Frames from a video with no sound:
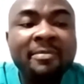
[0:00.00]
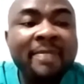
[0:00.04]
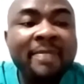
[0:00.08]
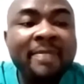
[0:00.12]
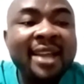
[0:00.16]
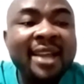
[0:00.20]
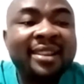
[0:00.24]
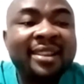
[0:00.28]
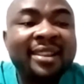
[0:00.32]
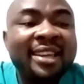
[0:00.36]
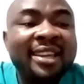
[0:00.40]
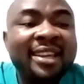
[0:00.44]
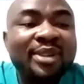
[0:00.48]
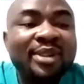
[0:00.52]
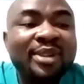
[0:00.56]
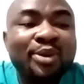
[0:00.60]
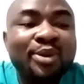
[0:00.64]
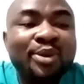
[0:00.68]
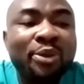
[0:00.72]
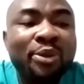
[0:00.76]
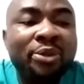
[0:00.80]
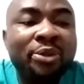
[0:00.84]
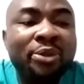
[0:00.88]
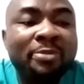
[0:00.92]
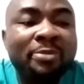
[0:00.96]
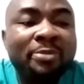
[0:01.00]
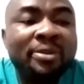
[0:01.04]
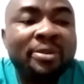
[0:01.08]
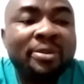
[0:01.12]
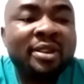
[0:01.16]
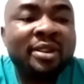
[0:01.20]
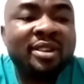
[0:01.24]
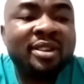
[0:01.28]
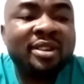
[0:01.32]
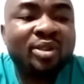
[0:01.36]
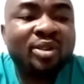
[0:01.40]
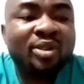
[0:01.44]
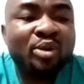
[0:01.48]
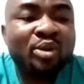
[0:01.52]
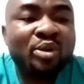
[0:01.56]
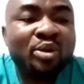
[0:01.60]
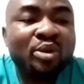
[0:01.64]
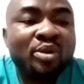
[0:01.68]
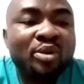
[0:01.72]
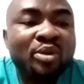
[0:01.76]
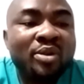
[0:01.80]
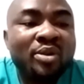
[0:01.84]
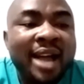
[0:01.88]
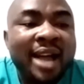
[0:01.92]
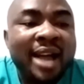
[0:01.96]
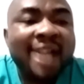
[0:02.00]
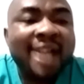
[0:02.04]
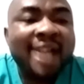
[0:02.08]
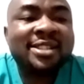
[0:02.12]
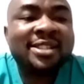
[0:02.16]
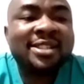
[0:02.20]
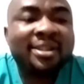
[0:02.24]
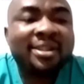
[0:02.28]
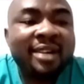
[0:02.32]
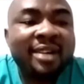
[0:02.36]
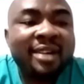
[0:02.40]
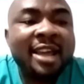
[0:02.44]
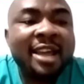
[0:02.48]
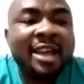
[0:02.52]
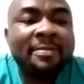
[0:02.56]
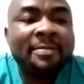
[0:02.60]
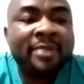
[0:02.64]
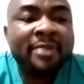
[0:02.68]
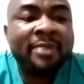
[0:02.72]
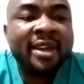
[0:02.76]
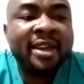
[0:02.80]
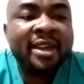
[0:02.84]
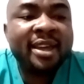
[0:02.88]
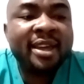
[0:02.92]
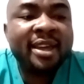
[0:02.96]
men tend to ascribe